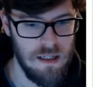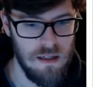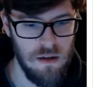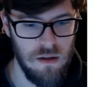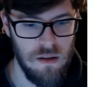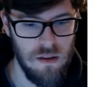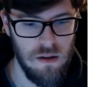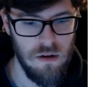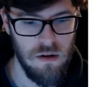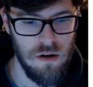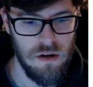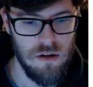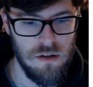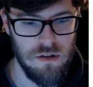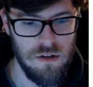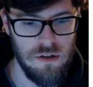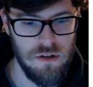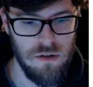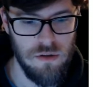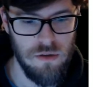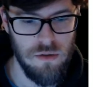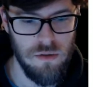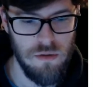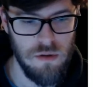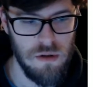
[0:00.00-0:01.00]
There are
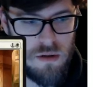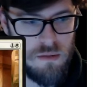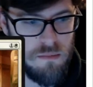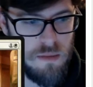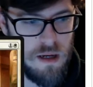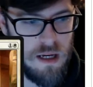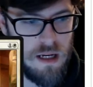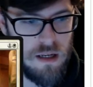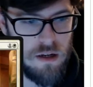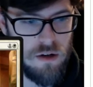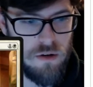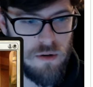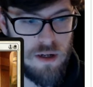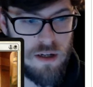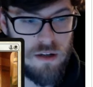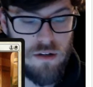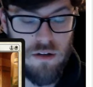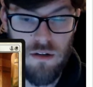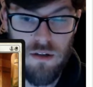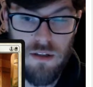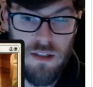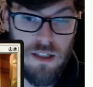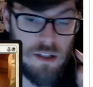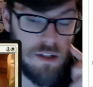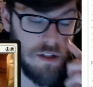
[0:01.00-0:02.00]
two main
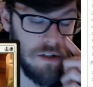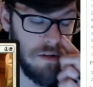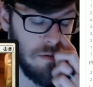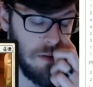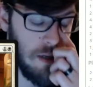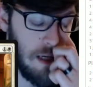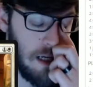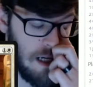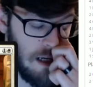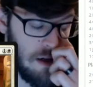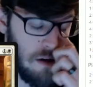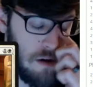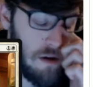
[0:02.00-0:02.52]
creatures that you need on the